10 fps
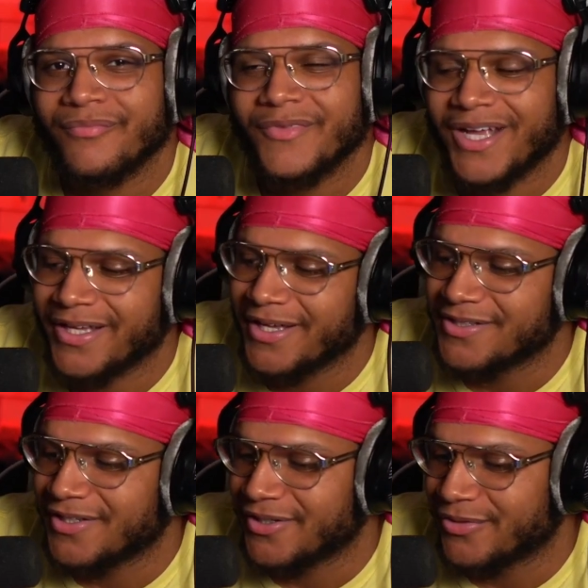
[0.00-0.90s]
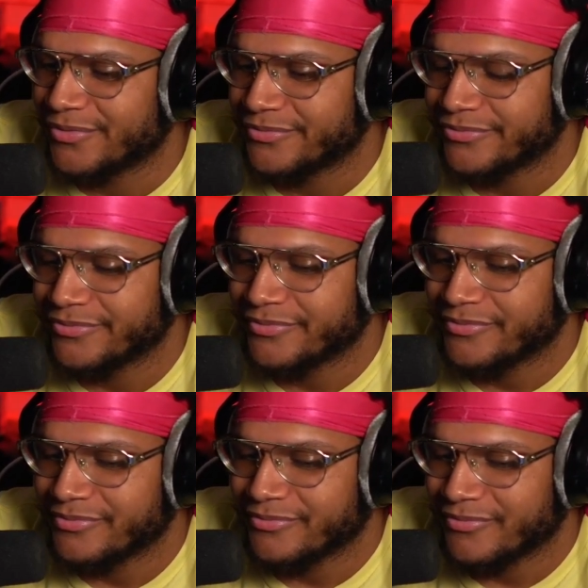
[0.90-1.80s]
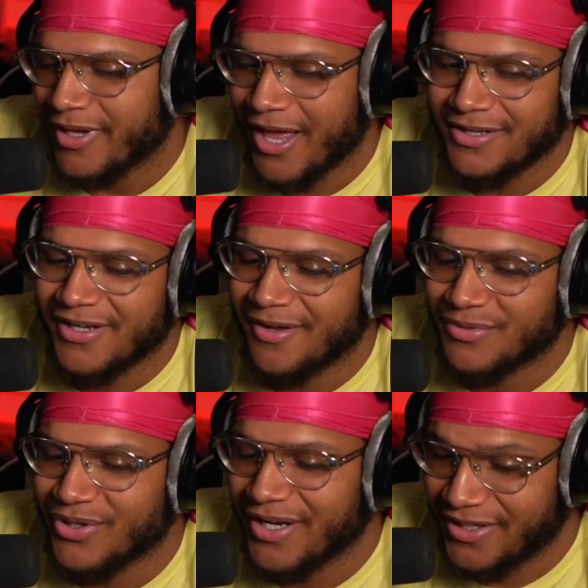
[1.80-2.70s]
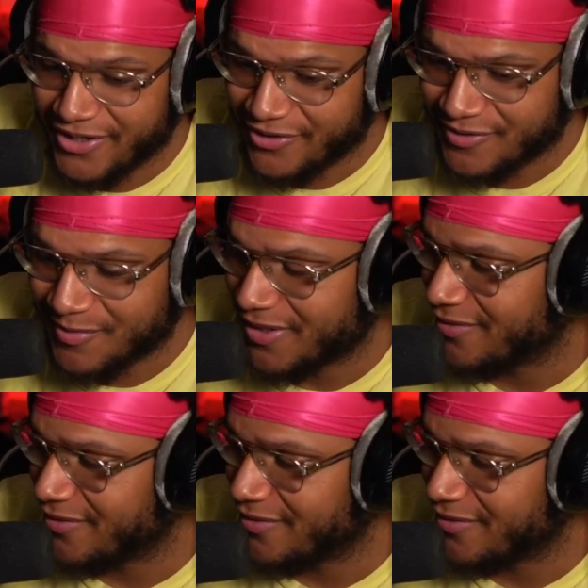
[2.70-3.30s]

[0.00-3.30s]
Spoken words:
I can't juggle. Actually, I haven't tried in years, but